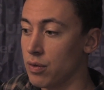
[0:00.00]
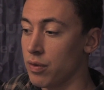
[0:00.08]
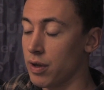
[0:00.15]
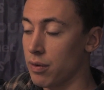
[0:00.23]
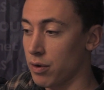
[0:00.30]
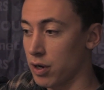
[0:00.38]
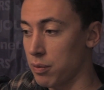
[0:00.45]

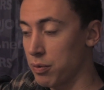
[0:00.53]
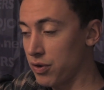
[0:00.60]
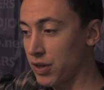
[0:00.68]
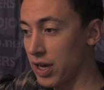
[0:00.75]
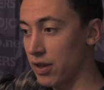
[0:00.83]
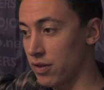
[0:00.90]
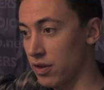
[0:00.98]
they were going to put
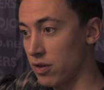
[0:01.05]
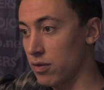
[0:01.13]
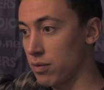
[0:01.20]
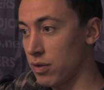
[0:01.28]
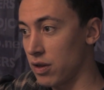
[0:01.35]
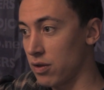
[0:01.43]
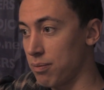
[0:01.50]
together
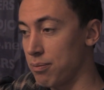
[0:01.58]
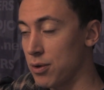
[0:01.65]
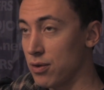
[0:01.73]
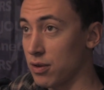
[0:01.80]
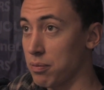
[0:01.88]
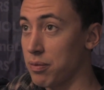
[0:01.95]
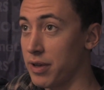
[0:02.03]
this
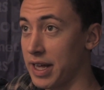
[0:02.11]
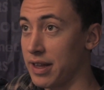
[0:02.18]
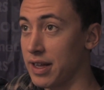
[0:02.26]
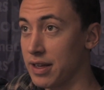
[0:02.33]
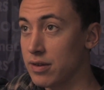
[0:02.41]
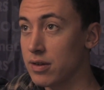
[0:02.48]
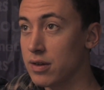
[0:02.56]
music
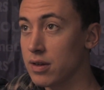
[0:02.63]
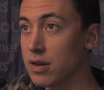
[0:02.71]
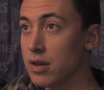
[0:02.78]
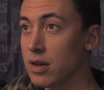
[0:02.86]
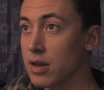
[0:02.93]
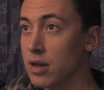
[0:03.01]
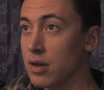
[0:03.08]
playlist
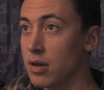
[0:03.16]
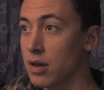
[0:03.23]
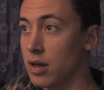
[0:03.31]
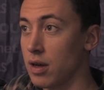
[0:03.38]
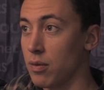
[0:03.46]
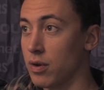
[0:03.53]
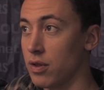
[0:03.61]

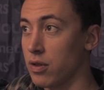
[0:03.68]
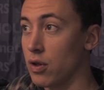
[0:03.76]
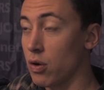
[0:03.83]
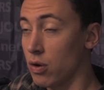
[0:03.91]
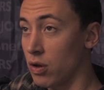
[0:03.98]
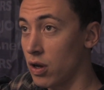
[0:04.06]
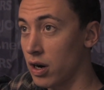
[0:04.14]
with
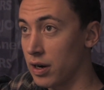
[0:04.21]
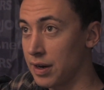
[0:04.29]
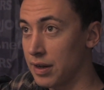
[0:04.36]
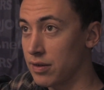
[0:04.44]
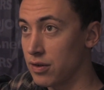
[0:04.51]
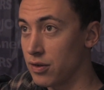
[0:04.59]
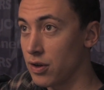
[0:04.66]
local
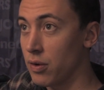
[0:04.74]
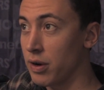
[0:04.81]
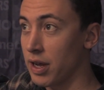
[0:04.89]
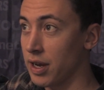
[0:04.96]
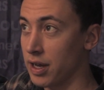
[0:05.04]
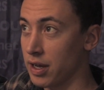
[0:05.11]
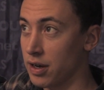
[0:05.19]
artists
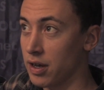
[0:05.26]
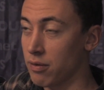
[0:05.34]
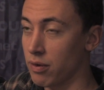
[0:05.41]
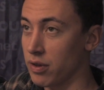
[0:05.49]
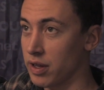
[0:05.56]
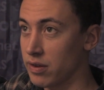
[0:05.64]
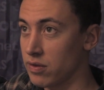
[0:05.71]
donating an
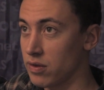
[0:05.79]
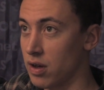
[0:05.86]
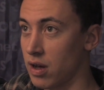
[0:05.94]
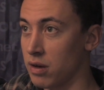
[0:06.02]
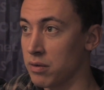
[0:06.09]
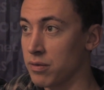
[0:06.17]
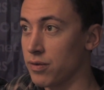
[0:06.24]
unreleased
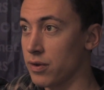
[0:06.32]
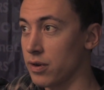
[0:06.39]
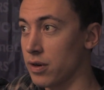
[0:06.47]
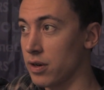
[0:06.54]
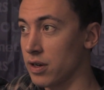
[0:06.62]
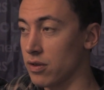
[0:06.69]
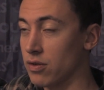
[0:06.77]
song
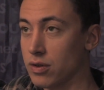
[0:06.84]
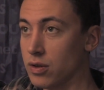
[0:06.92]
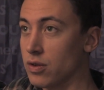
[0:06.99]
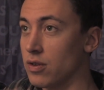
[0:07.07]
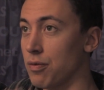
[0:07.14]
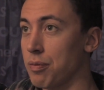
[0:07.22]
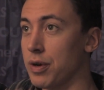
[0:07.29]
for an
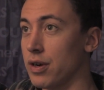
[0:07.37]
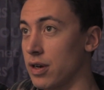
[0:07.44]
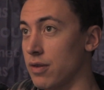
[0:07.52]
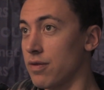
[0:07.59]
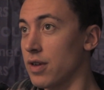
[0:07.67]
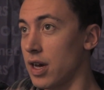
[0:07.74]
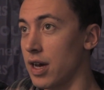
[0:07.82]
exclusive period
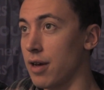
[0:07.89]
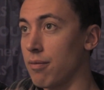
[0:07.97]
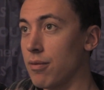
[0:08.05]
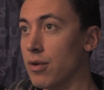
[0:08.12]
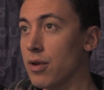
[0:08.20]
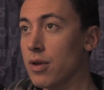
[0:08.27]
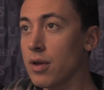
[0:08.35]
of time
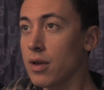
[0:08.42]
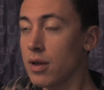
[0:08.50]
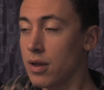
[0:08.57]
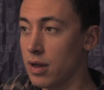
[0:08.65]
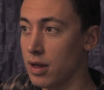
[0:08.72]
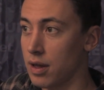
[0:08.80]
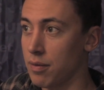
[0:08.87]

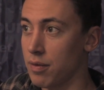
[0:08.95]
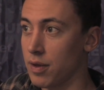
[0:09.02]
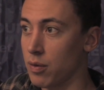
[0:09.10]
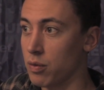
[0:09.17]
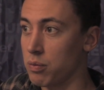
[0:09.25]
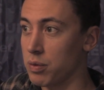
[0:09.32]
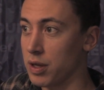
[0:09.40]
that
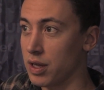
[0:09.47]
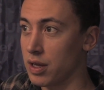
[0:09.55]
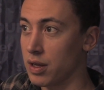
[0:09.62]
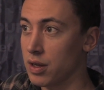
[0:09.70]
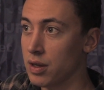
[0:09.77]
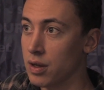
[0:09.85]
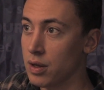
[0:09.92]
would be
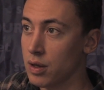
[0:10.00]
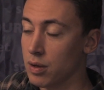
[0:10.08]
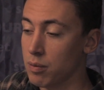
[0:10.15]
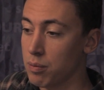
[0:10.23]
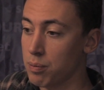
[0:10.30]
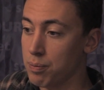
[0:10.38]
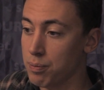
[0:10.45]

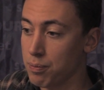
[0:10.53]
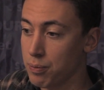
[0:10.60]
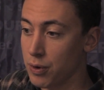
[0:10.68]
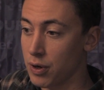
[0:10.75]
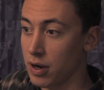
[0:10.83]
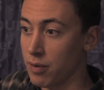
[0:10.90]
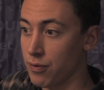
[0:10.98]

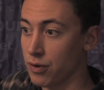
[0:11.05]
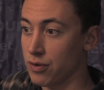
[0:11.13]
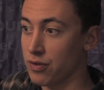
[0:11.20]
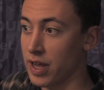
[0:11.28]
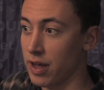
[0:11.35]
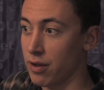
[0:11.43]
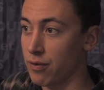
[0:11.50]
put up for
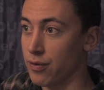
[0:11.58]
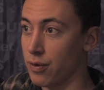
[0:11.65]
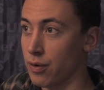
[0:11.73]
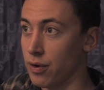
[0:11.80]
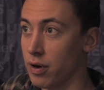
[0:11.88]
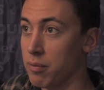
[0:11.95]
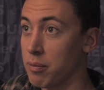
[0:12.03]
sale
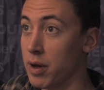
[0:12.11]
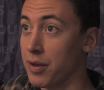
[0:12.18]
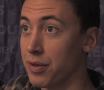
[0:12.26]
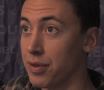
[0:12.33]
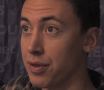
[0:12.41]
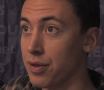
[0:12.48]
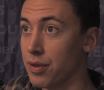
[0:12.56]
for a month